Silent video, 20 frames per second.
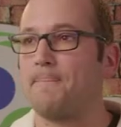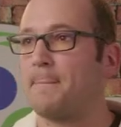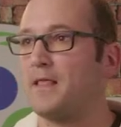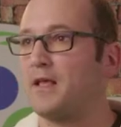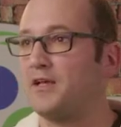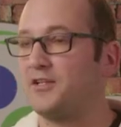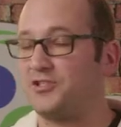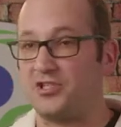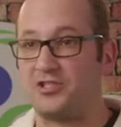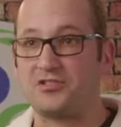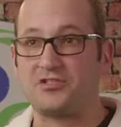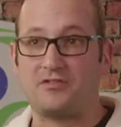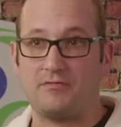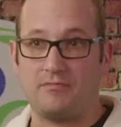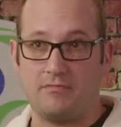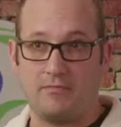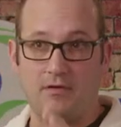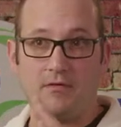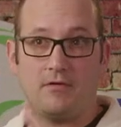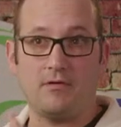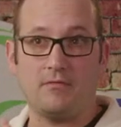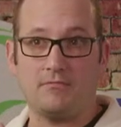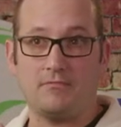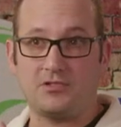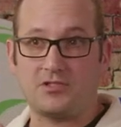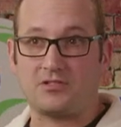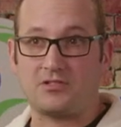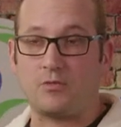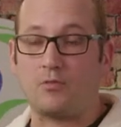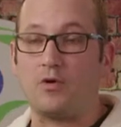just, uh,
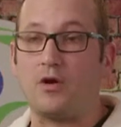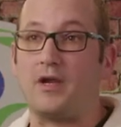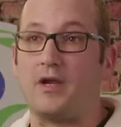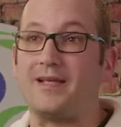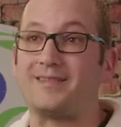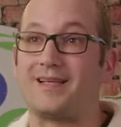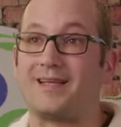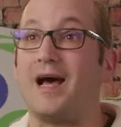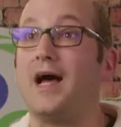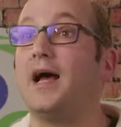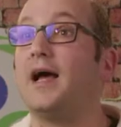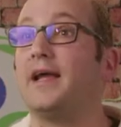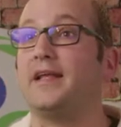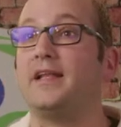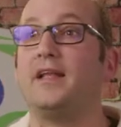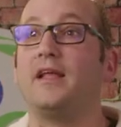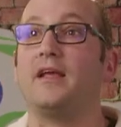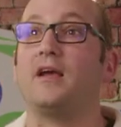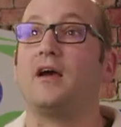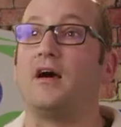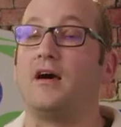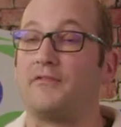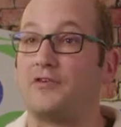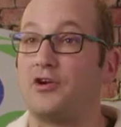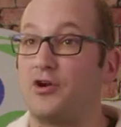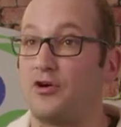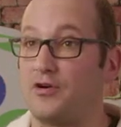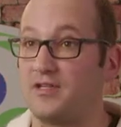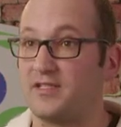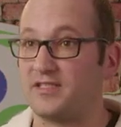just the word is a heightening of
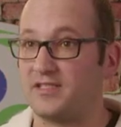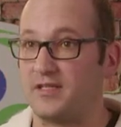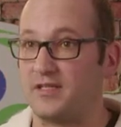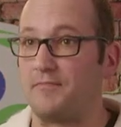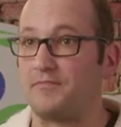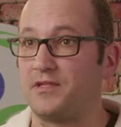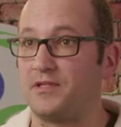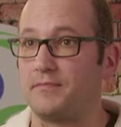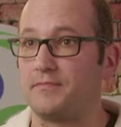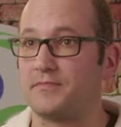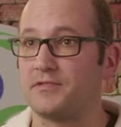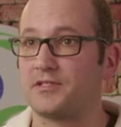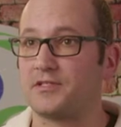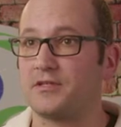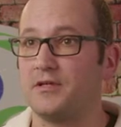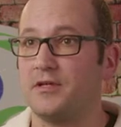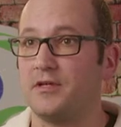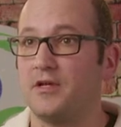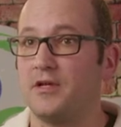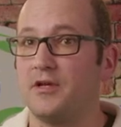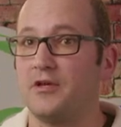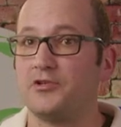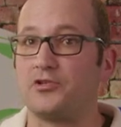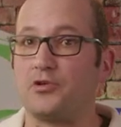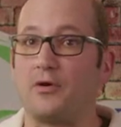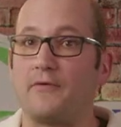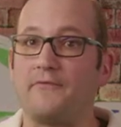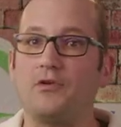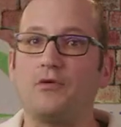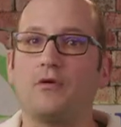current symptoms.
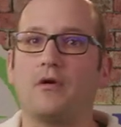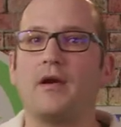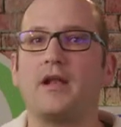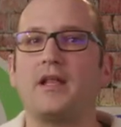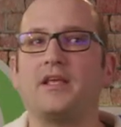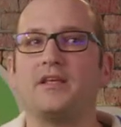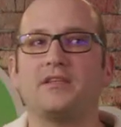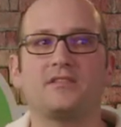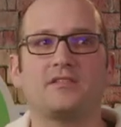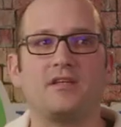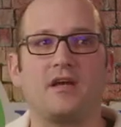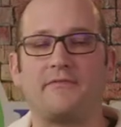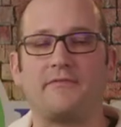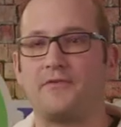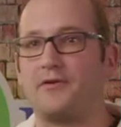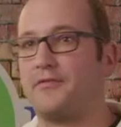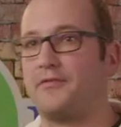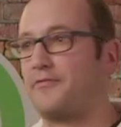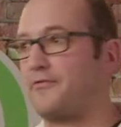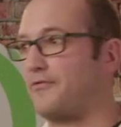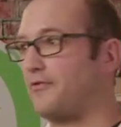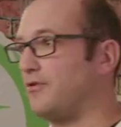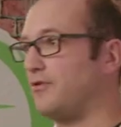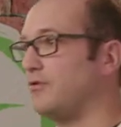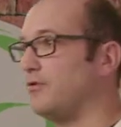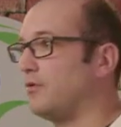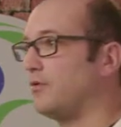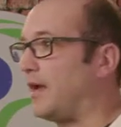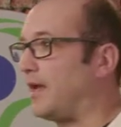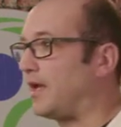So if you already suffer
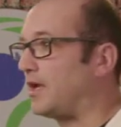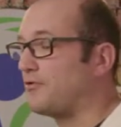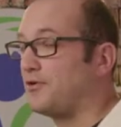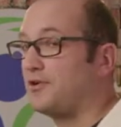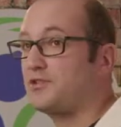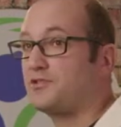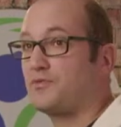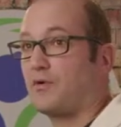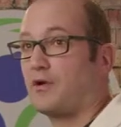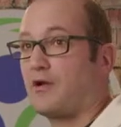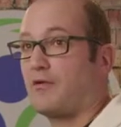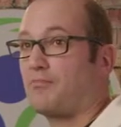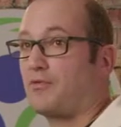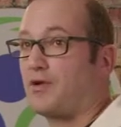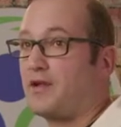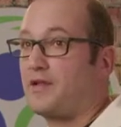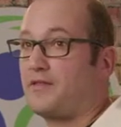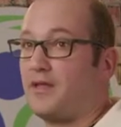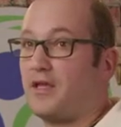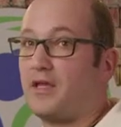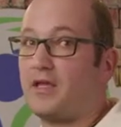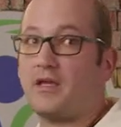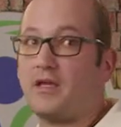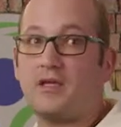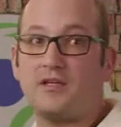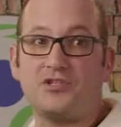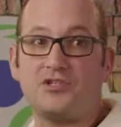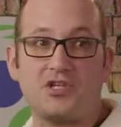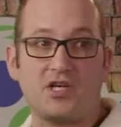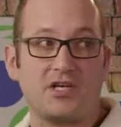through increased work of breathing,
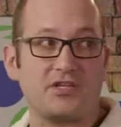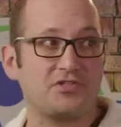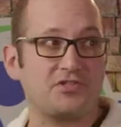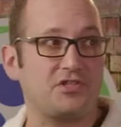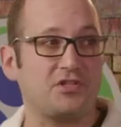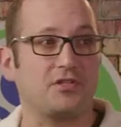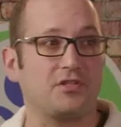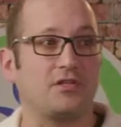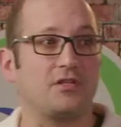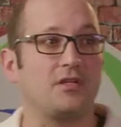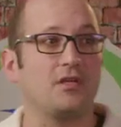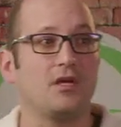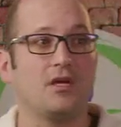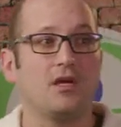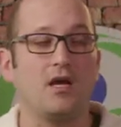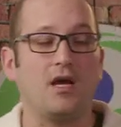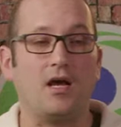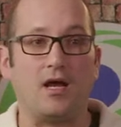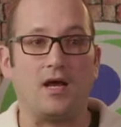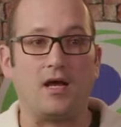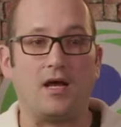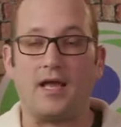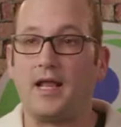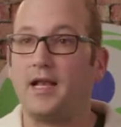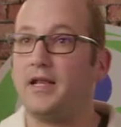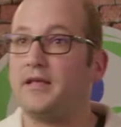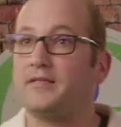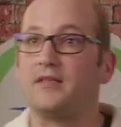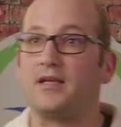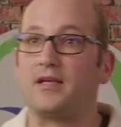congestion, uh,
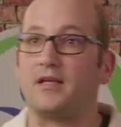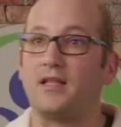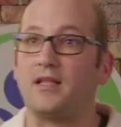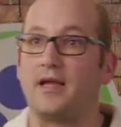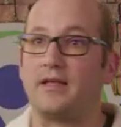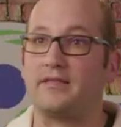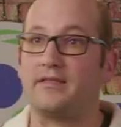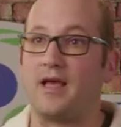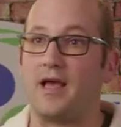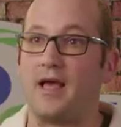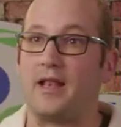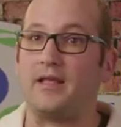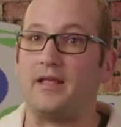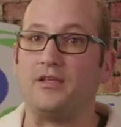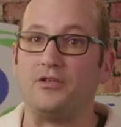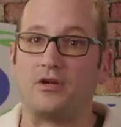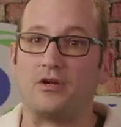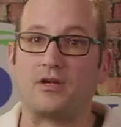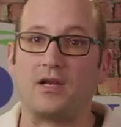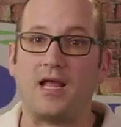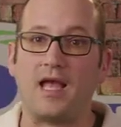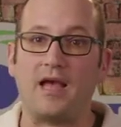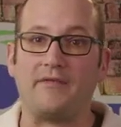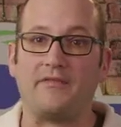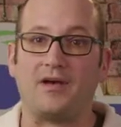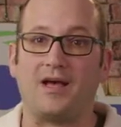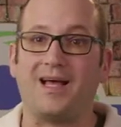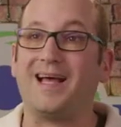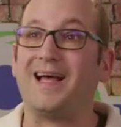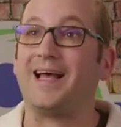anything like that, you're going to have
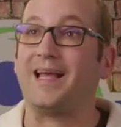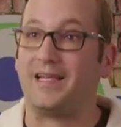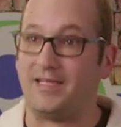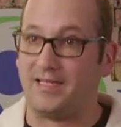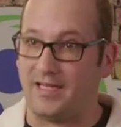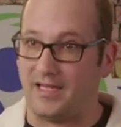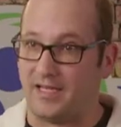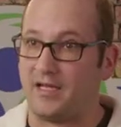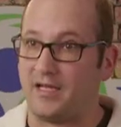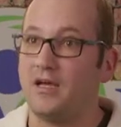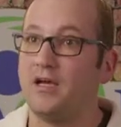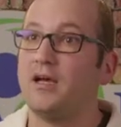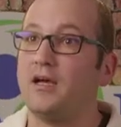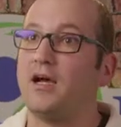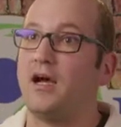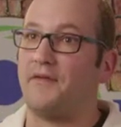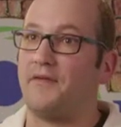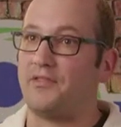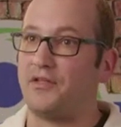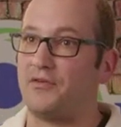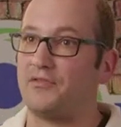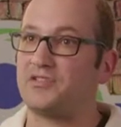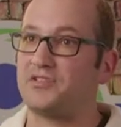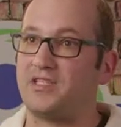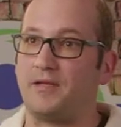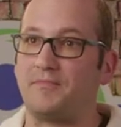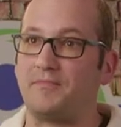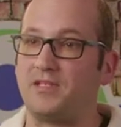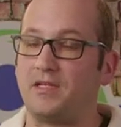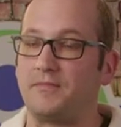a heightening of those
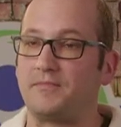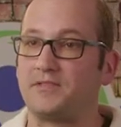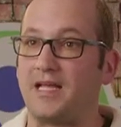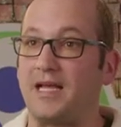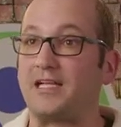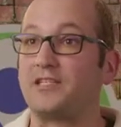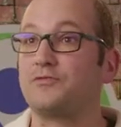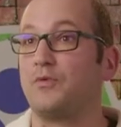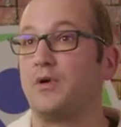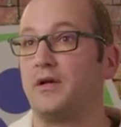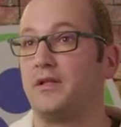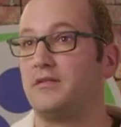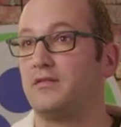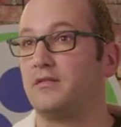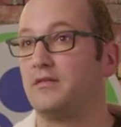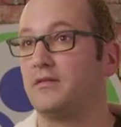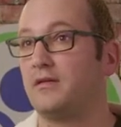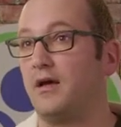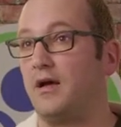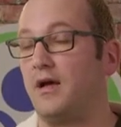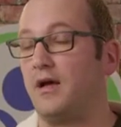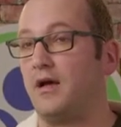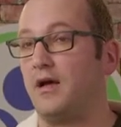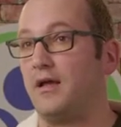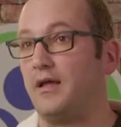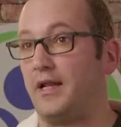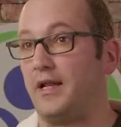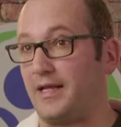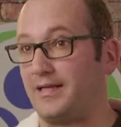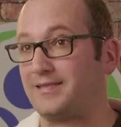symptoms. That's what uh,
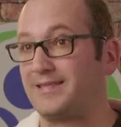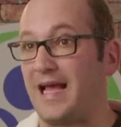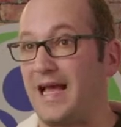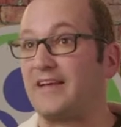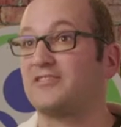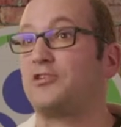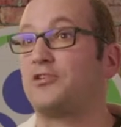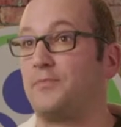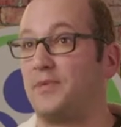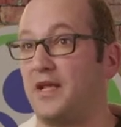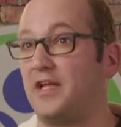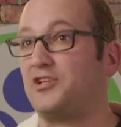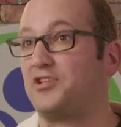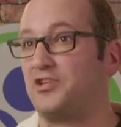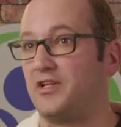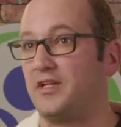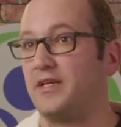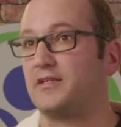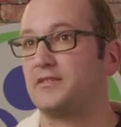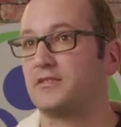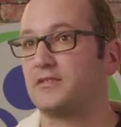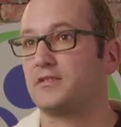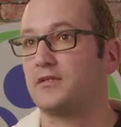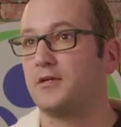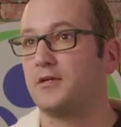an exacerbation is.